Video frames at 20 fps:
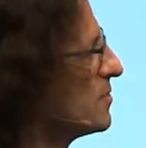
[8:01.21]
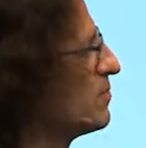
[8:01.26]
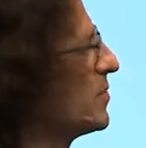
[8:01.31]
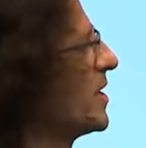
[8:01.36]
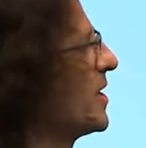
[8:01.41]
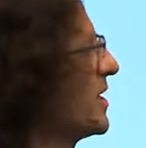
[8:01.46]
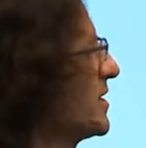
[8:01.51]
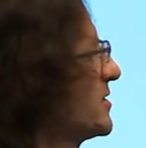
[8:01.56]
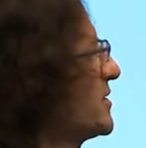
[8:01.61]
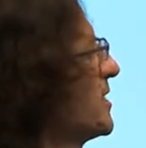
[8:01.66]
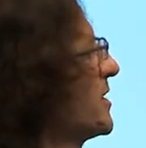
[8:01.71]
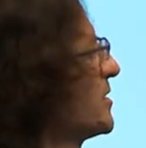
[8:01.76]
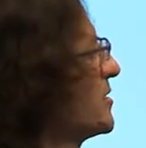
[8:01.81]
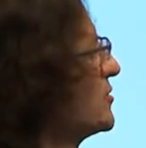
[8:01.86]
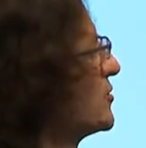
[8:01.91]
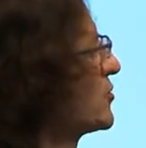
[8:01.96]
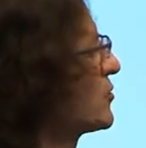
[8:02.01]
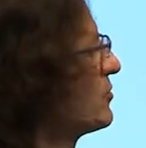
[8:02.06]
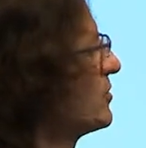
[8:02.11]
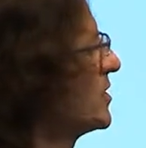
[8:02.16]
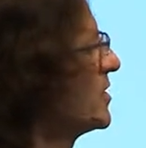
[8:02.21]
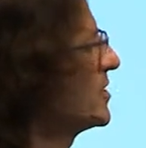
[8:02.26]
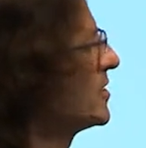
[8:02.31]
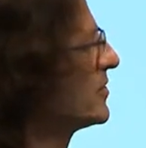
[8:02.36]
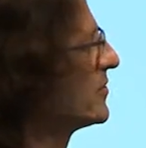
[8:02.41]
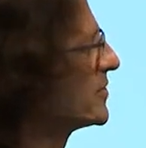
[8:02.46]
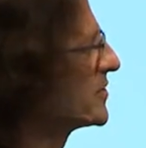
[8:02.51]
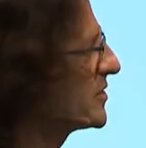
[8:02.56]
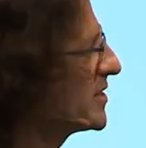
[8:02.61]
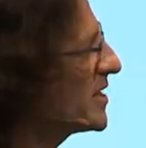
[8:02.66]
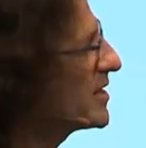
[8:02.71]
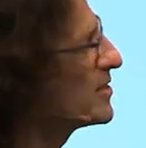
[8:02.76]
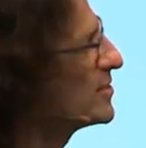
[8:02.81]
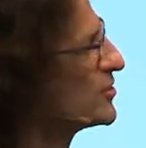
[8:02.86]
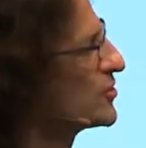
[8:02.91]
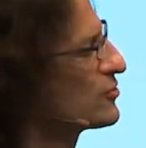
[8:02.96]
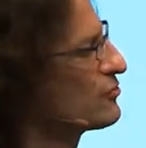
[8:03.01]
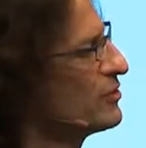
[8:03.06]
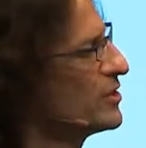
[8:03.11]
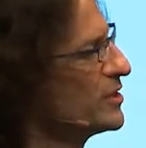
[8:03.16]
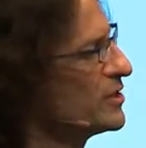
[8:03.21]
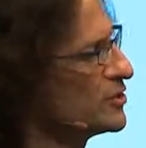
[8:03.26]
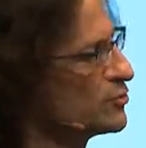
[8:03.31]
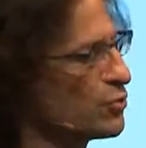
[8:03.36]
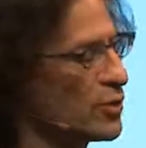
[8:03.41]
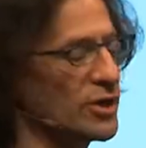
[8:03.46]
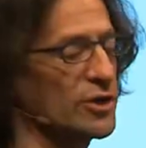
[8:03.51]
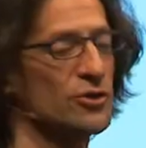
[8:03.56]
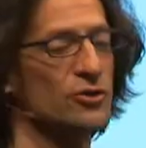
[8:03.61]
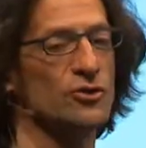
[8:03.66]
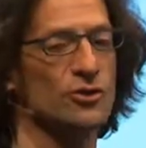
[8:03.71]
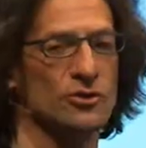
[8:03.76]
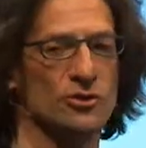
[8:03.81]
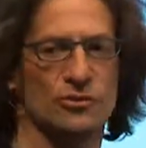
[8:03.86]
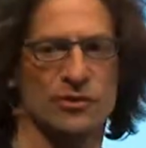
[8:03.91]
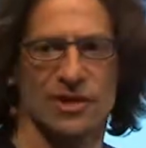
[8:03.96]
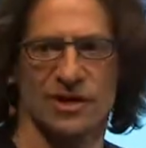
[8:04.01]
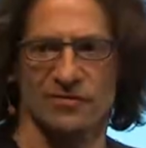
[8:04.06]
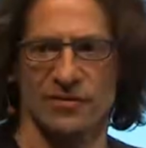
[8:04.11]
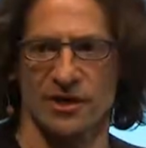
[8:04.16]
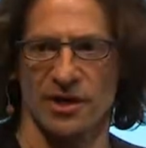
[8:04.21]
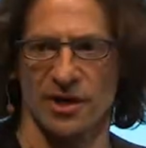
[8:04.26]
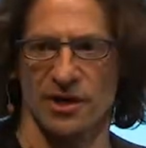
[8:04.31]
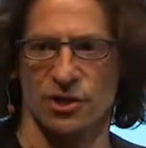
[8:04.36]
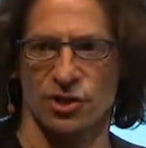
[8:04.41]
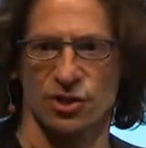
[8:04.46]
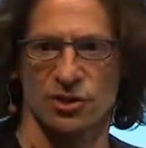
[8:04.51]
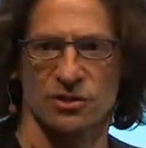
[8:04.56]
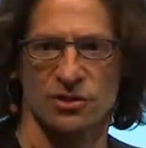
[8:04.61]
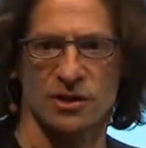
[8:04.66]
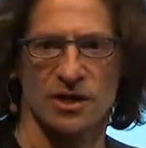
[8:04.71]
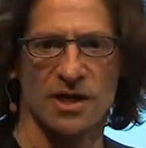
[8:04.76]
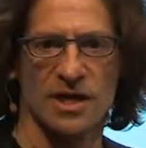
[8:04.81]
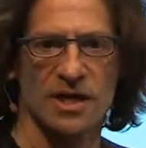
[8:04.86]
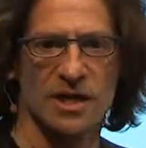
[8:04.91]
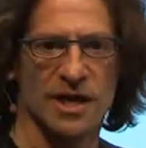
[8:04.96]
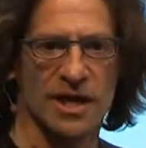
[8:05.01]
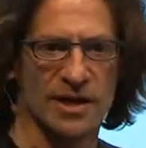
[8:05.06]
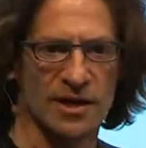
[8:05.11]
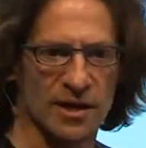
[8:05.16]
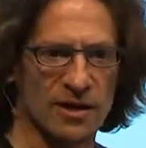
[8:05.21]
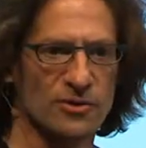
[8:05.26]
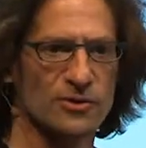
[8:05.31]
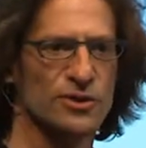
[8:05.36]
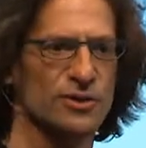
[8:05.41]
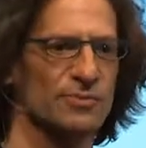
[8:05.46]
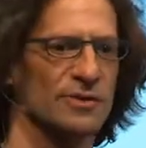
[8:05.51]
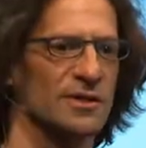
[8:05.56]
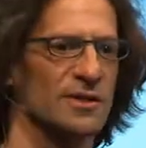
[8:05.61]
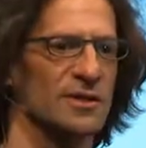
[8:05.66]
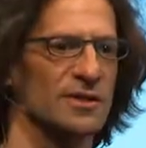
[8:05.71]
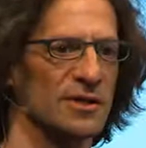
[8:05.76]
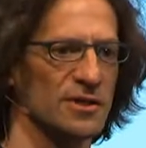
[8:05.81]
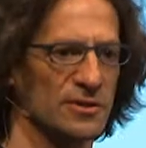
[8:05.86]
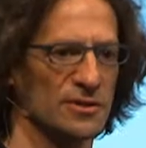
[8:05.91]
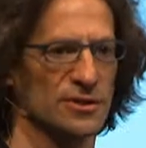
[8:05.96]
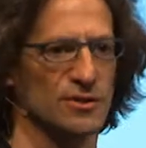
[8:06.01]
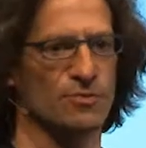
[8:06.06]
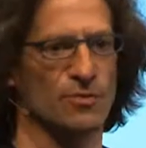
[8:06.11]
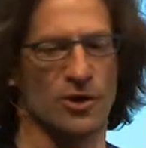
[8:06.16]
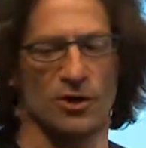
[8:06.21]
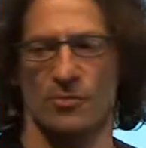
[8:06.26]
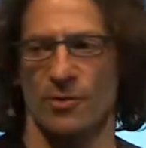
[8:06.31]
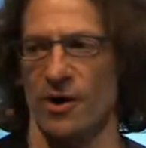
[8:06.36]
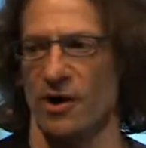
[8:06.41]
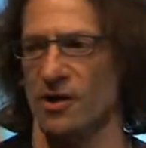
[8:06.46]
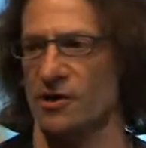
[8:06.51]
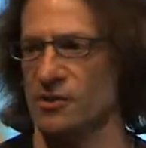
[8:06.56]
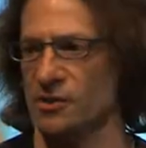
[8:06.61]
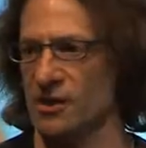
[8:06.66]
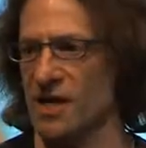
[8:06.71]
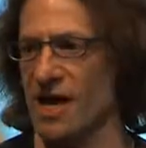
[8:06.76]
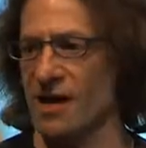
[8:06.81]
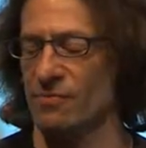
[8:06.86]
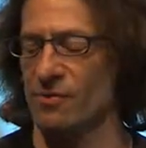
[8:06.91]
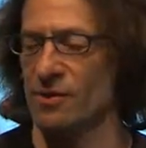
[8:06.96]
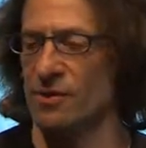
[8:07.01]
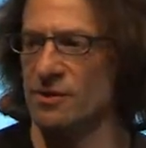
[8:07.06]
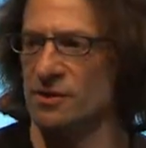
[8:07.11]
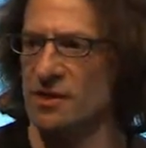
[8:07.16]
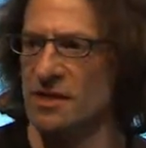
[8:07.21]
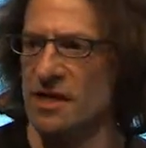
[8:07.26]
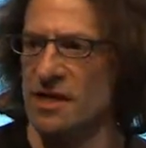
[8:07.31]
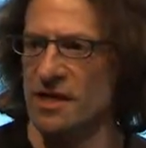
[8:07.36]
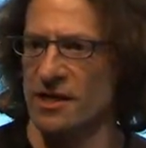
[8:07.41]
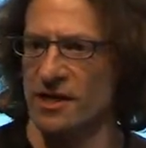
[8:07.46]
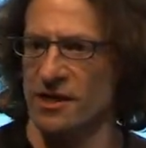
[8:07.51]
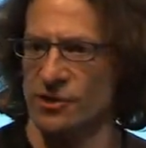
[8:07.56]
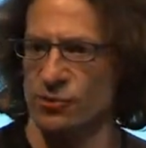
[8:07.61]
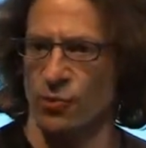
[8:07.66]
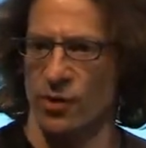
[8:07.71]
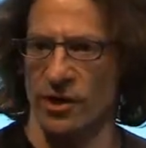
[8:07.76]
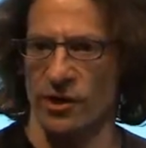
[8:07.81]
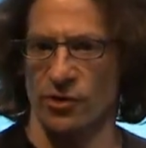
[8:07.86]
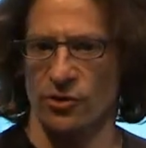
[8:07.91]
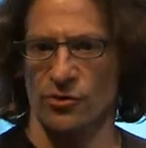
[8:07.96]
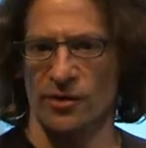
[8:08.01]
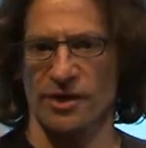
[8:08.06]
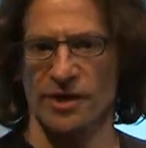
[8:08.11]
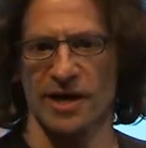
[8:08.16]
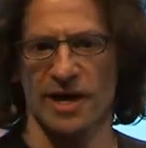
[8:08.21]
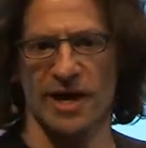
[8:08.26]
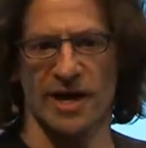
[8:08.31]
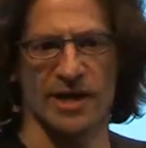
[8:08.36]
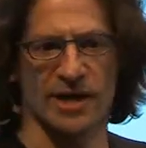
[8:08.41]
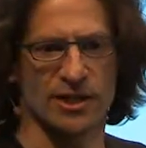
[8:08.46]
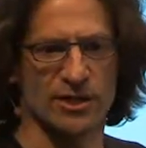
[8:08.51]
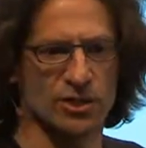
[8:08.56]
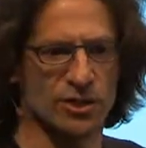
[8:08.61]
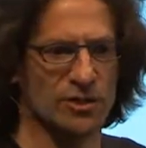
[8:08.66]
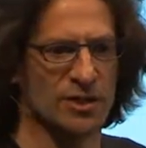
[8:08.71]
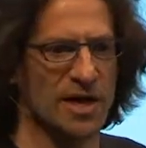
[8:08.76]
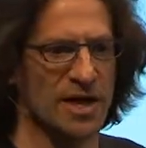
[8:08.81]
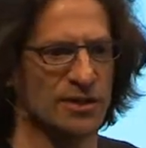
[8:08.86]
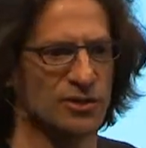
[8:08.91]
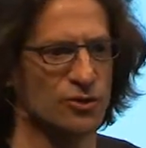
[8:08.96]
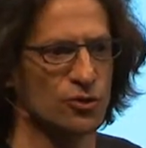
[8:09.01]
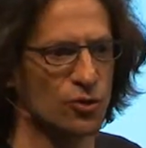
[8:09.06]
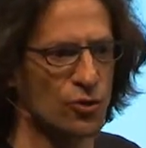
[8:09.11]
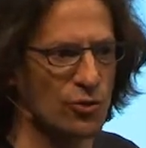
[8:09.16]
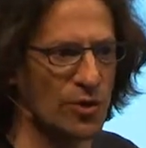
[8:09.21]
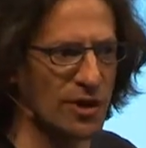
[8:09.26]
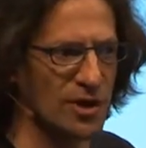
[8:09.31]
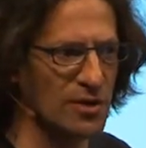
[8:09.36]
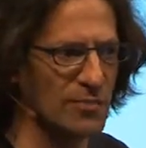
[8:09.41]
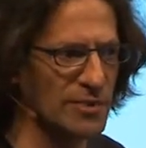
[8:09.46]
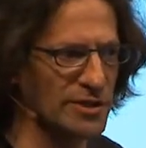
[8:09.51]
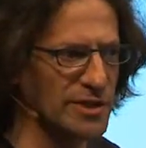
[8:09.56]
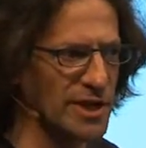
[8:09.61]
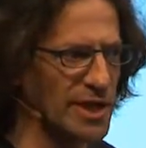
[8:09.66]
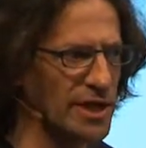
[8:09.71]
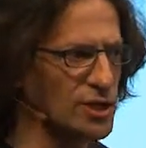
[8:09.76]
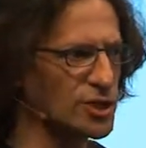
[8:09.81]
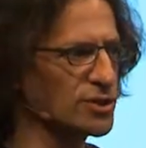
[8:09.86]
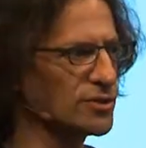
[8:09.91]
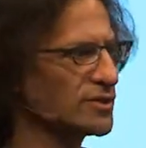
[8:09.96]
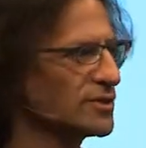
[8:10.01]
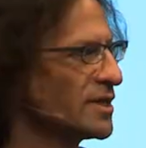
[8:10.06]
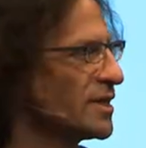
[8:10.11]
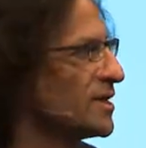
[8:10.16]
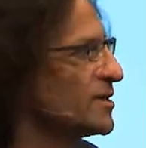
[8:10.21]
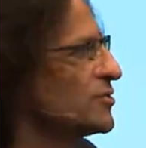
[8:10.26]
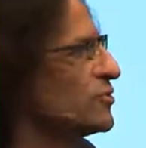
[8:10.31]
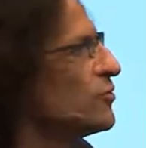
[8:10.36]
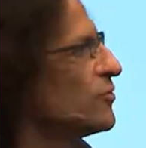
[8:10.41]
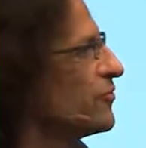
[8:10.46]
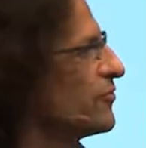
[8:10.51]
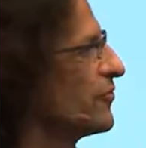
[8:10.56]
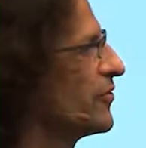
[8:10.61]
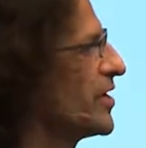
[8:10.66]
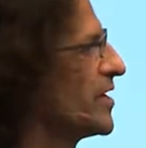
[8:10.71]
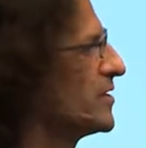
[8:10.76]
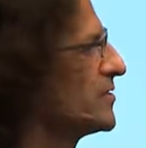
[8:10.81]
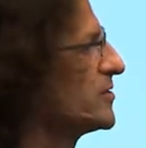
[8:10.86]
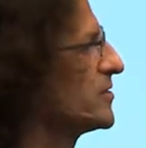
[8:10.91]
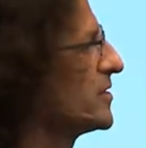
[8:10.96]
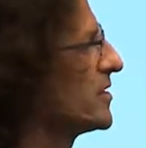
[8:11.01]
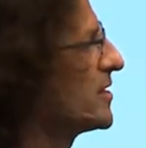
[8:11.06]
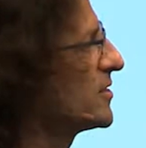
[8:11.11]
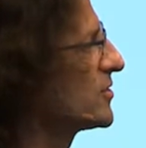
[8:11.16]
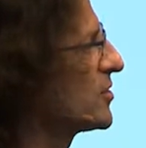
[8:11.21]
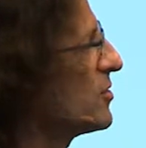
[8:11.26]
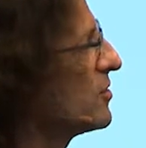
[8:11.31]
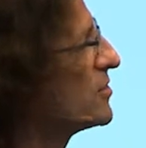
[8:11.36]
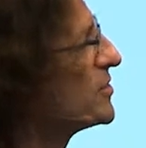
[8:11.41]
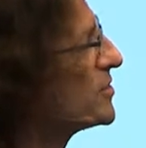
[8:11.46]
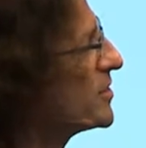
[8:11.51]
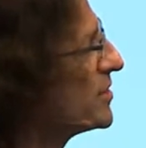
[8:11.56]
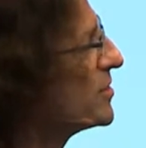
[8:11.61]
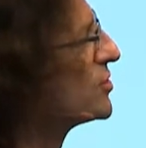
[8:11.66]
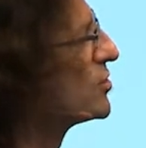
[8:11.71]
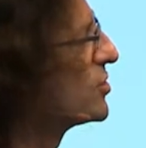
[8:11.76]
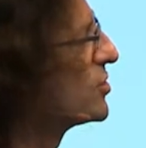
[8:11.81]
by a second screen. And the second screen is where you do your navigation. And ultimately, this mobile tablet is where you engage. It has your recommendations. It has your friends. It has content